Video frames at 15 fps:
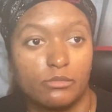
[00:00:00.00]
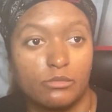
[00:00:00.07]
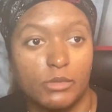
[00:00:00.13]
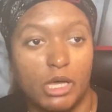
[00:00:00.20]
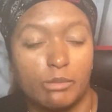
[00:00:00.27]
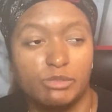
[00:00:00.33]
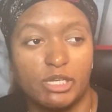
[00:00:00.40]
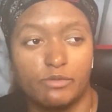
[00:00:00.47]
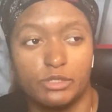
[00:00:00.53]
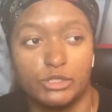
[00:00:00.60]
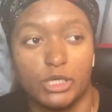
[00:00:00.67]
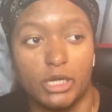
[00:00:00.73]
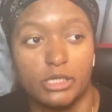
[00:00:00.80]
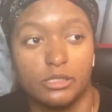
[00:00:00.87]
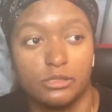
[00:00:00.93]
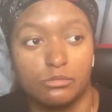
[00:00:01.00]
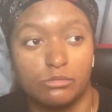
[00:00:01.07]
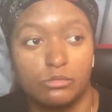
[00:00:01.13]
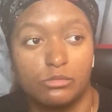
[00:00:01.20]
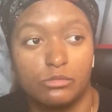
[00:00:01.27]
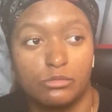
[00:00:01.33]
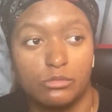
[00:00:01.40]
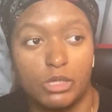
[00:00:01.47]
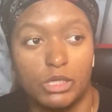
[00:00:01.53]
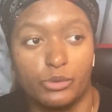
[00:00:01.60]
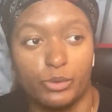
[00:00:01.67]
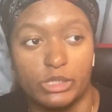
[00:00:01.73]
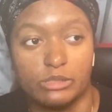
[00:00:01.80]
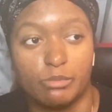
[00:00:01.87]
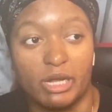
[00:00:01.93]
I'm definitely trying to
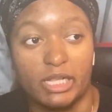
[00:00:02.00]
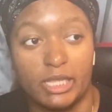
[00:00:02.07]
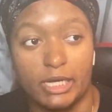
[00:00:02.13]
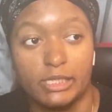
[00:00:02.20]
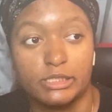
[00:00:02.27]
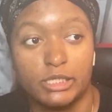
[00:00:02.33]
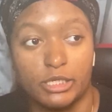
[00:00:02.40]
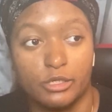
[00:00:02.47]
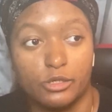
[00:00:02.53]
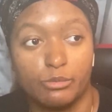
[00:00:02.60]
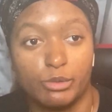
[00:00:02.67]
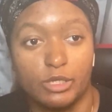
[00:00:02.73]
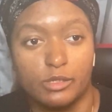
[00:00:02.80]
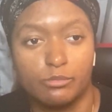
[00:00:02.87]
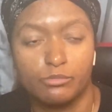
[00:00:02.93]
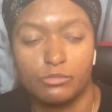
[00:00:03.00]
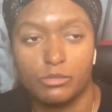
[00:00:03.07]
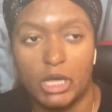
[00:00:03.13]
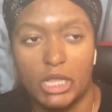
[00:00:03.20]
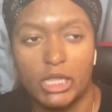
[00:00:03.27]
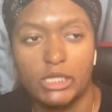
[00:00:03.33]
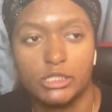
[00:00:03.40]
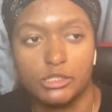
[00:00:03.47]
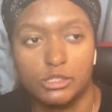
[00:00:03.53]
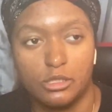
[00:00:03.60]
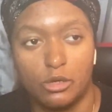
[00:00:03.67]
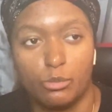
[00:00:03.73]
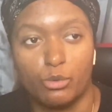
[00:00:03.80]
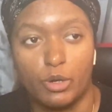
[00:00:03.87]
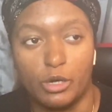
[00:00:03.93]
increase my clientele, but I like the slow
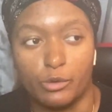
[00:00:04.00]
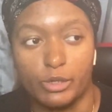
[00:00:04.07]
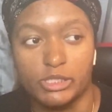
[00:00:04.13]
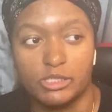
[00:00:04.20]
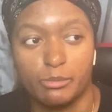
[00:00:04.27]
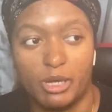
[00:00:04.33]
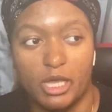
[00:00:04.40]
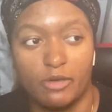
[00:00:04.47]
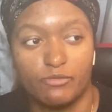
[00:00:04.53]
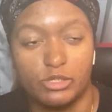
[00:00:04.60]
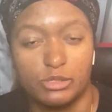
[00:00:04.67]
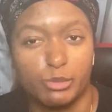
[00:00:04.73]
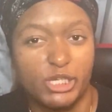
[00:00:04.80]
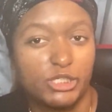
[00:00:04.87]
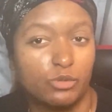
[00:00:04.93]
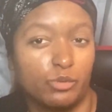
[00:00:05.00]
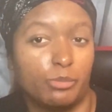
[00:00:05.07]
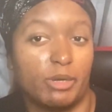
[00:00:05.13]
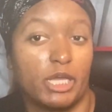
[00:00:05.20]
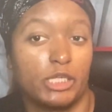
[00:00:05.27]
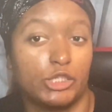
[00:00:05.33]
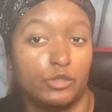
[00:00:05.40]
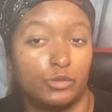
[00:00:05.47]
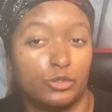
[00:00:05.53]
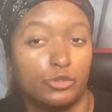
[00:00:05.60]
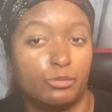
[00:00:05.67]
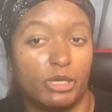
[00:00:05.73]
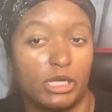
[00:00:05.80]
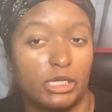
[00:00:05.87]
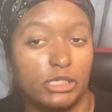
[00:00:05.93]
progress I'm having, especially with my YouTube
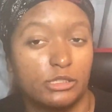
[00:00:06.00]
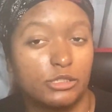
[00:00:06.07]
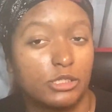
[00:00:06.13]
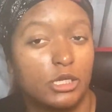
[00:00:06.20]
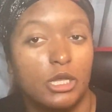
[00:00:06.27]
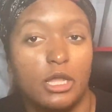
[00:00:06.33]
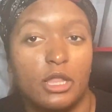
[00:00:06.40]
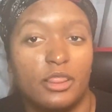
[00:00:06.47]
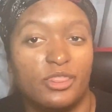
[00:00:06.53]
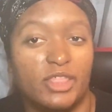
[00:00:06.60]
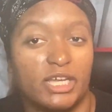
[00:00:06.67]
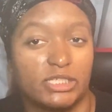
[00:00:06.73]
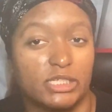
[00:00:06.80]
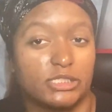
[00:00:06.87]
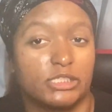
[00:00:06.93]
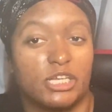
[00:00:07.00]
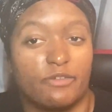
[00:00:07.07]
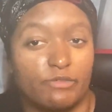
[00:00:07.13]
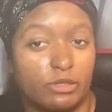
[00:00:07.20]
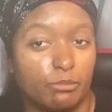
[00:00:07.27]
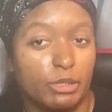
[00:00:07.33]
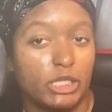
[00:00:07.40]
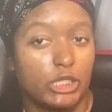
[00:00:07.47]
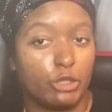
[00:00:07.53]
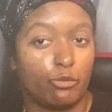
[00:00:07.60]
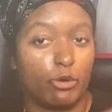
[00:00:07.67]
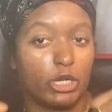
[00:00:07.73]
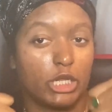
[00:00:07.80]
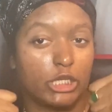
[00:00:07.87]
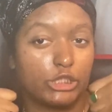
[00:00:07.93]
page. That's definitely been
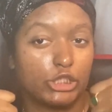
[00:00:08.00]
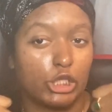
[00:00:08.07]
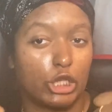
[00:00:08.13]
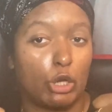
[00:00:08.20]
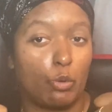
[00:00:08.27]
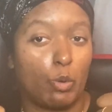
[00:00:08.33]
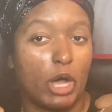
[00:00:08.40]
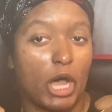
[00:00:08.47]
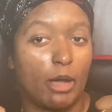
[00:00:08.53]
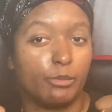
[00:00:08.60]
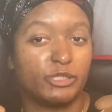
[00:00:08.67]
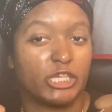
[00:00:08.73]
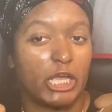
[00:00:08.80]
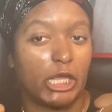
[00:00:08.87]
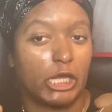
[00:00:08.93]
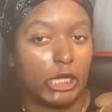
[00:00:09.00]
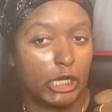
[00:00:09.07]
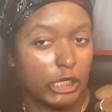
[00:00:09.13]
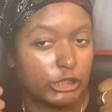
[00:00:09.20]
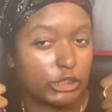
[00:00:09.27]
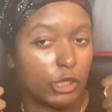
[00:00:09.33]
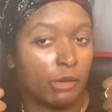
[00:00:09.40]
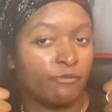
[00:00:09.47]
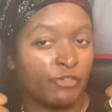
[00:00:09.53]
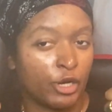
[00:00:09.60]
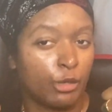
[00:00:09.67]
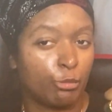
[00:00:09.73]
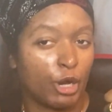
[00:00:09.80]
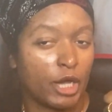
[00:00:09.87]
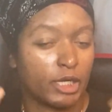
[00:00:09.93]
doing a slow uptake, so I'm very
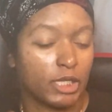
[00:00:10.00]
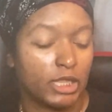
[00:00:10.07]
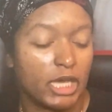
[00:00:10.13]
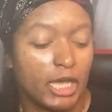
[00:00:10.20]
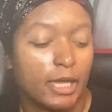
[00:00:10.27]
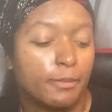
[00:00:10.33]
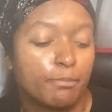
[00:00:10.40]
proud of that.